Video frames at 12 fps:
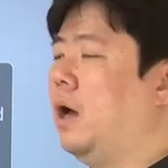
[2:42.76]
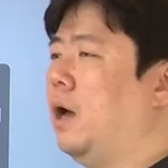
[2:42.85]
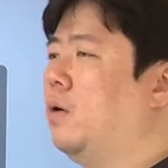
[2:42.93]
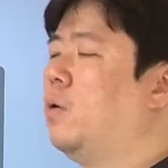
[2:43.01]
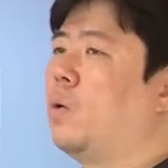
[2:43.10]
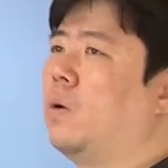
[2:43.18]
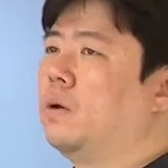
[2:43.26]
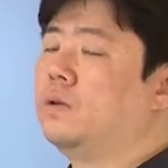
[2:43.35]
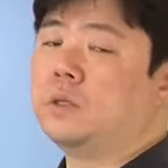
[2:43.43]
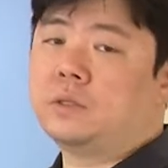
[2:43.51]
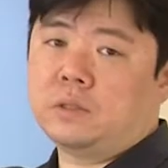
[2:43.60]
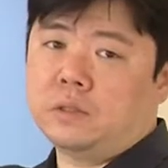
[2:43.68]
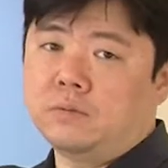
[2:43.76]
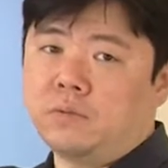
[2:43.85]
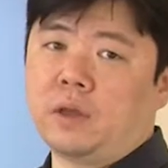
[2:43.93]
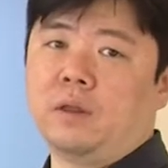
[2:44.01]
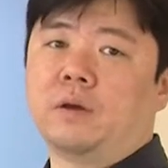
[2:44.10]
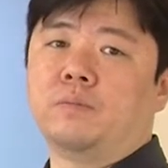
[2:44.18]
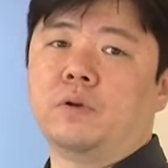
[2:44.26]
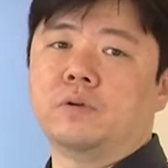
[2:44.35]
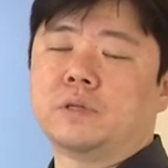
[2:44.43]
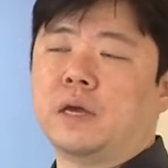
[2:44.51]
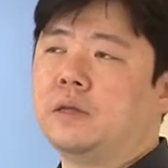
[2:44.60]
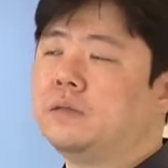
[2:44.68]
or just regular computer
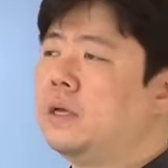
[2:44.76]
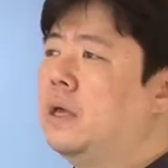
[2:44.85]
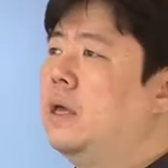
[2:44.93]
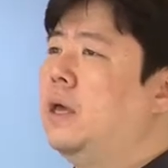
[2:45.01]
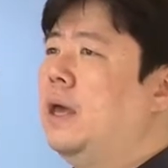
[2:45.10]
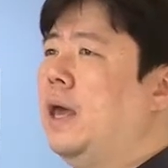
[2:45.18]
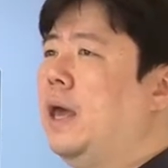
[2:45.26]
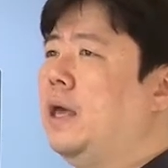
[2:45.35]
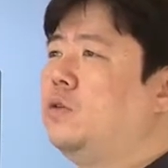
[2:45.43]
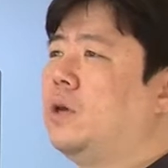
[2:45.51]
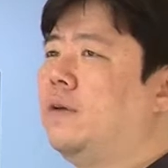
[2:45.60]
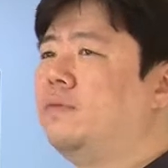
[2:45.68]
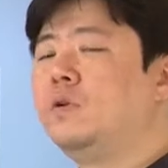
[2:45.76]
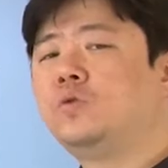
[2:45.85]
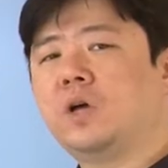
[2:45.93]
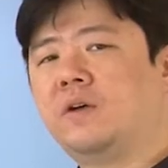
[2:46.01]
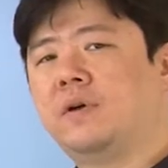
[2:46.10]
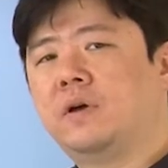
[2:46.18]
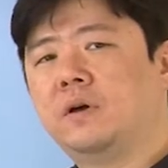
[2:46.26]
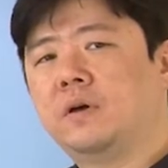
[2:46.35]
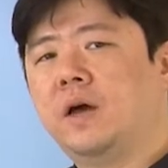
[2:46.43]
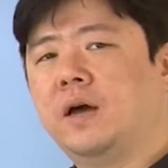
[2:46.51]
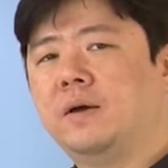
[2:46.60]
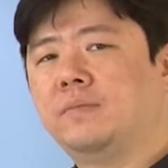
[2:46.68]
science, and you have no
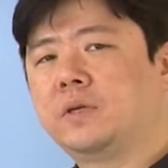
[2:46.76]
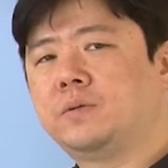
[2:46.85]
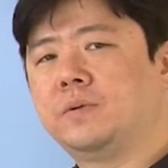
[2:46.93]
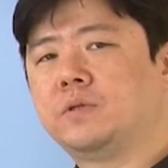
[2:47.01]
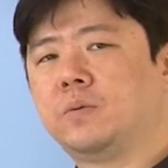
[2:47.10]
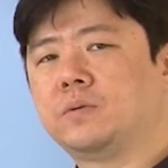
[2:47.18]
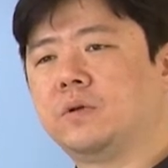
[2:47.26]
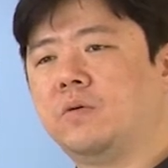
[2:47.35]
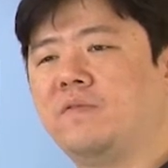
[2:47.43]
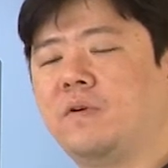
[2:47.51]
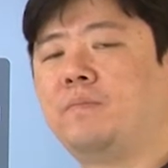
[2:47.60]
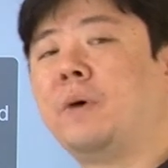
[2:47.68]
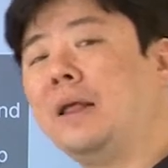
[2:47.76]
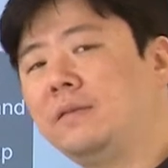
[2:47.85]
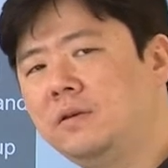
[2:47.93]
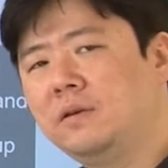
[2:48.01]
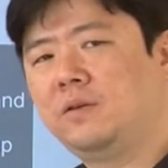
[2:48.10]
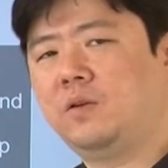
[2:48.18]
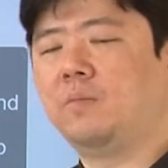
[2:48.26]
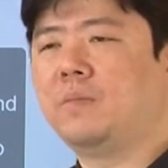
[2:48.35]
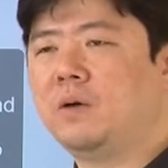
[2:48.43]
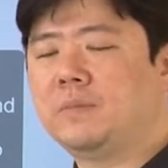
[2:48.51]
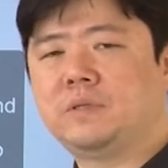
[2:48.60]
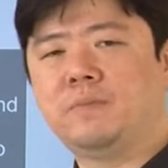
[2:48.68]
Java experience whatsoever, but your
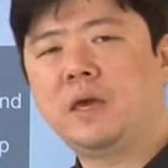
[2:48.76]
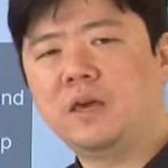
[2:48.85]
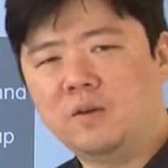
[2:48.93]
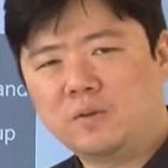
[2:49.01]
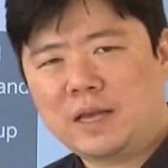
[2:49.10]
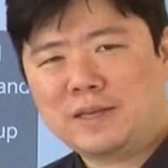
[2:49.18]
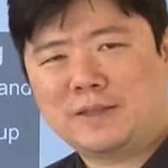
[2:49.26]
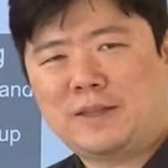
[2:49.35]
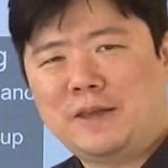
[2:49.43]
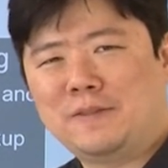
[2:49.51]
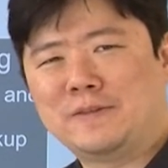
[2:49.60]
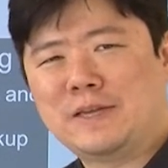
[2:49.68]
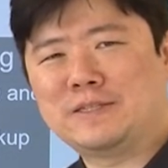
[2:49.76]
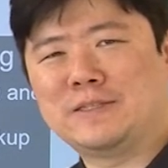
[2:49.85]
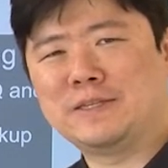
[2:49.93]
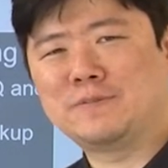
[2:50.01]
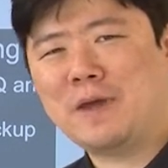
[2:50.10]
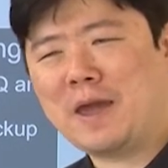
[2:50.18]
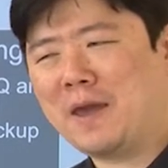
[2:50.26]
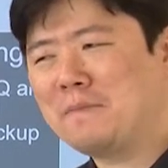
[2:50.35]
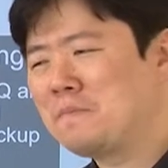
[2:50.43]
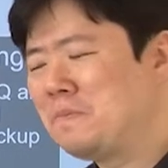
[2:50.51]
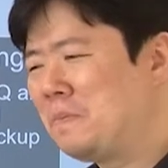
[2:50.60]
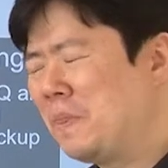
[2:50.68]
mom is making you take the test this May,
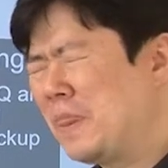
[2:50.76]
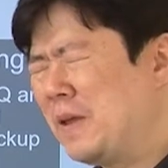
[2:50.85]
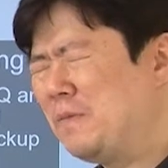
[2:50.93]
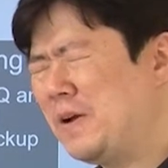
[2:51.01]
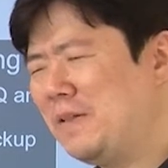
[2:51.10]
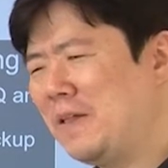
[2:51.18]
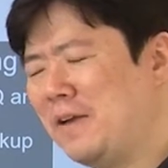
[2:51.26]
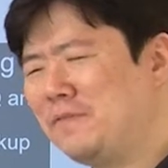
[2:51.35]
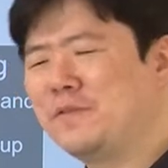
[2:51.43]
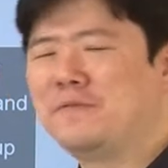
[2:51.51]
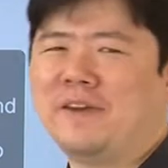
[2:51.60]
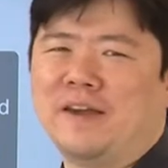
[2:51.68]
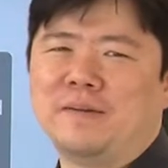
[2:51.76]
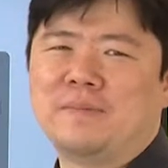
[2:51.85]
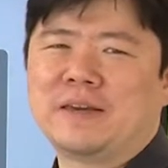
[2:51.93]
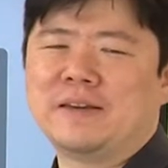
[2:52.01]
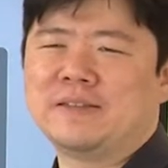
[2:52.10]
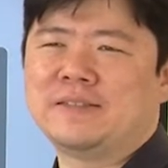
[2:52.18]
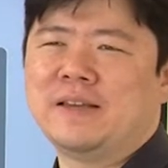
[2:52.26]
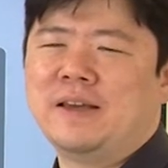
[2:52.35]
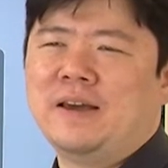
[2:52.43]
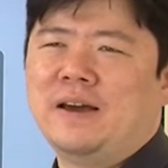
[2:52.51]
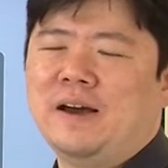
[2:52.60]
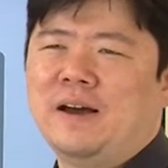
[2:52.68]
well, have no fear because
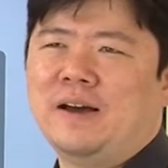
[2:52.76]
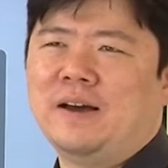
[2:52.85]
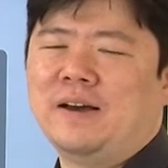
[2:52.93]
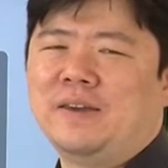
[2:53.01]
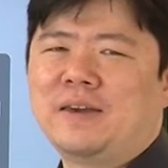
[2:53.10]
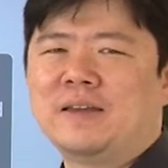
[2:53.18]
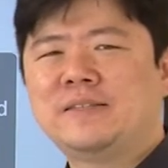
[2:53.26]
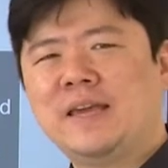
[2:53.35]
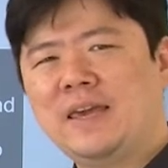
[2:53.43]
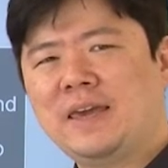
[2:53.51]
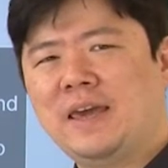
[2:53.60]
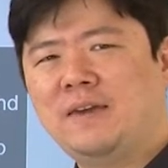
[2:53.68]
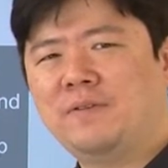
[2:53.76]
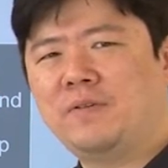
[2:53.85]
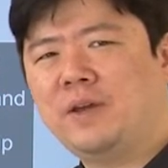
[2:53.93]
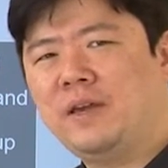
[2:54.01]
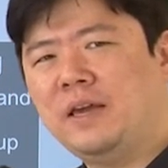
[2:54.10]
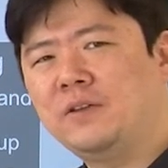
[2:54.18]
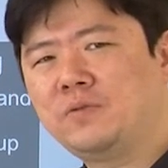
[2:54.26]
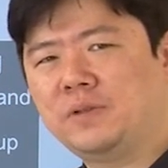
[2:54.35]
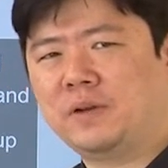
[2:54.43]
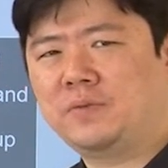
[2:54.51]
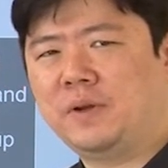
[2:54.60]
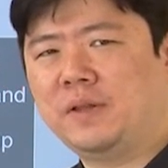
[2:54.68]
you can take a very
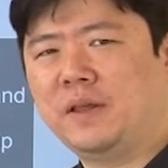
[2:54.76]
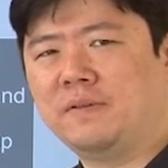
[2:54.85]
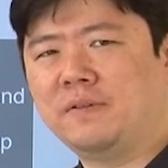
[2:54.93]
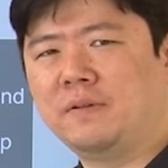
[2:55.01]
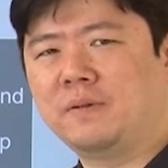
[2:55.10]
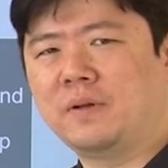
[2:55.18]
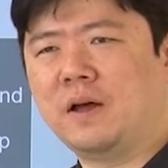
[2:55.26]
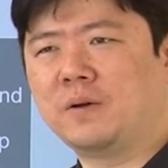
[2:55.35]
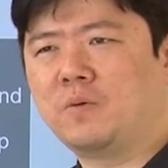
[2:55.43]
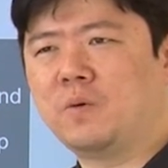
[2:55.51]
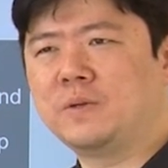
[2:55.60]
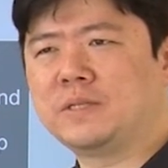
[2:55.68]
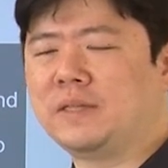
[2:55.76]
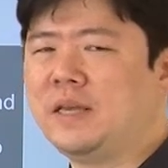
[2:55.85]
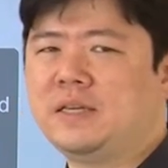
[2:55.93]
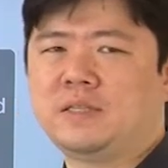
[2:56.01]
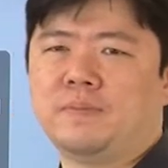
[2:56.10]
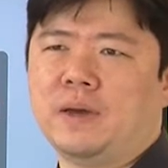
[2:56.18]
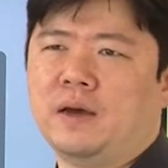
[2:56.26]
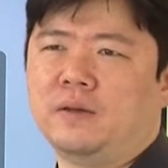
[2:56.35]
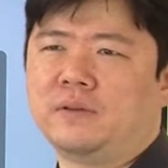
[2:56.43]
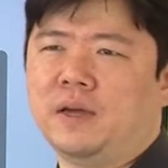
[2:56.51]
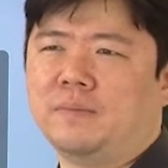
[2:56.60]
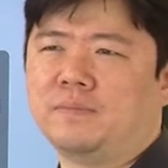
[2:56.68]
introductory level course that takes
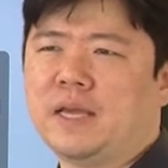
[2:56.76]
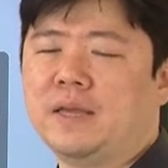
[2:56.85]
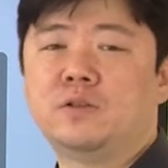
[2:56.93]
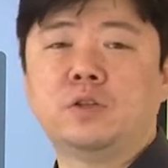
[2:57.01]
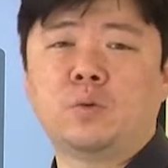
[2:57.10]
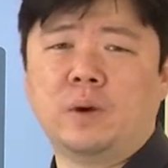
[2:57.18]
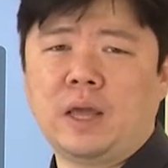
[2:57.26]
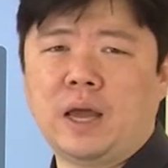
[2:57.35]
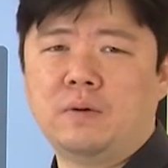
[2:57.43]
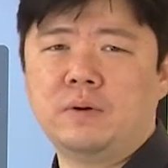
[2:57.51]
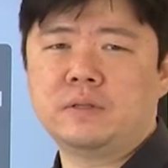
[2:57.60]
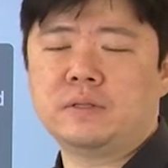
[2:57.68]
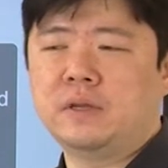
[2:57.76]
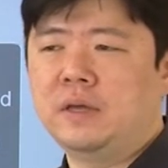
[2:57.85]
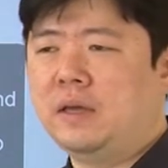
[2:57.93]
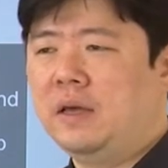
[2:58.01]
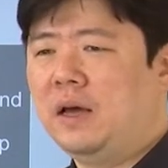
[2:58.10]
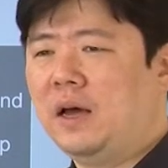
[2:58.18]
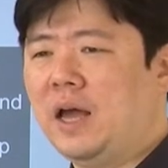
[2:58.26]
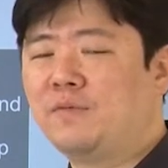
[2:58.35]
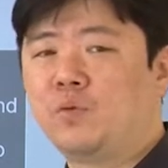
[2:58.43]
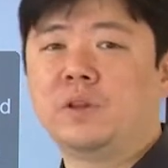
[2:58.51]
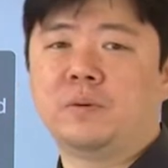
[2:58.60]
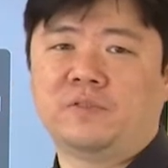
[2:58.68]
about 10 to 20 hours. I have
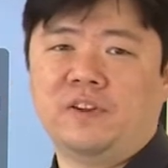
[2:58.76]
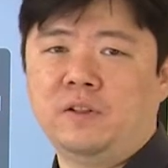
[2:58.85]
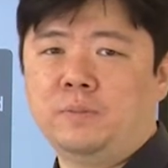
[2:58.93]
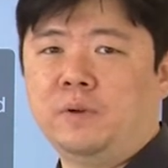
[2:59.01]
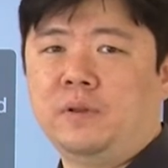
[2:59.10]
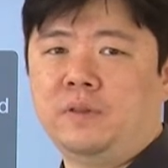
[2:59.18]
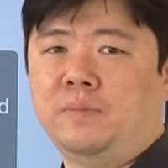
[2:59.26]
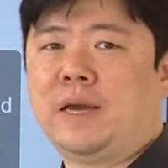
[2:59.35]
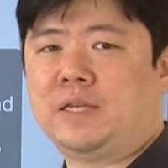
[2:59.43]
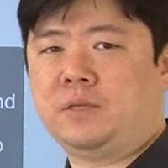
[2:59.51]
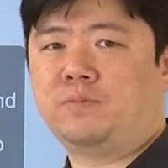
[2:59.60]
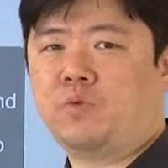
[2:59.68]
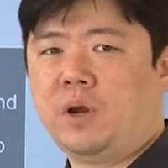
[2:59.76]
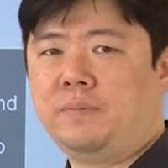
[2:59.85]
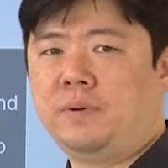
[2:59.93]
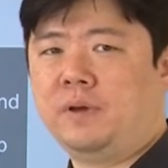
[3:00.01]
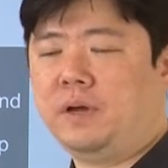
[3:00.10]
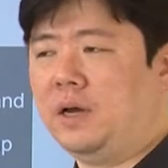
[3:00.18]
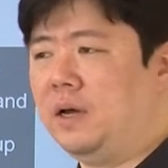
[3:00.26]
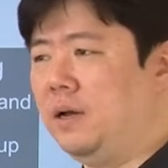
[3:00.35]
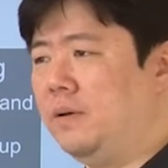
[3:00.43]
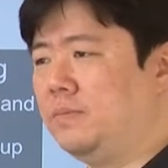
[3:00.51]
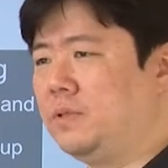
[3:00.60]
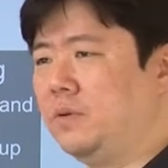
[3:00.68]
one available in the Master Prep,
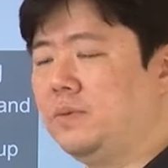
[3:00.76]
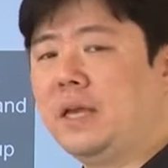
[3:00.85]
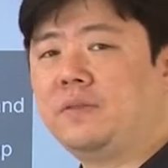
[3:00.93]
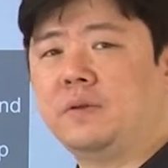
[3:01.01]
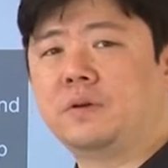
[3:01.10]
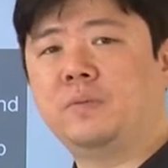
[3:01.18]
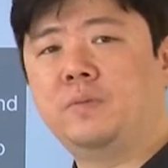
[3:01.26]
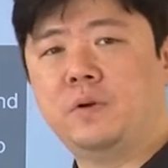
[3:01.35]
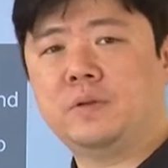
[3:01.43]
so take the Computer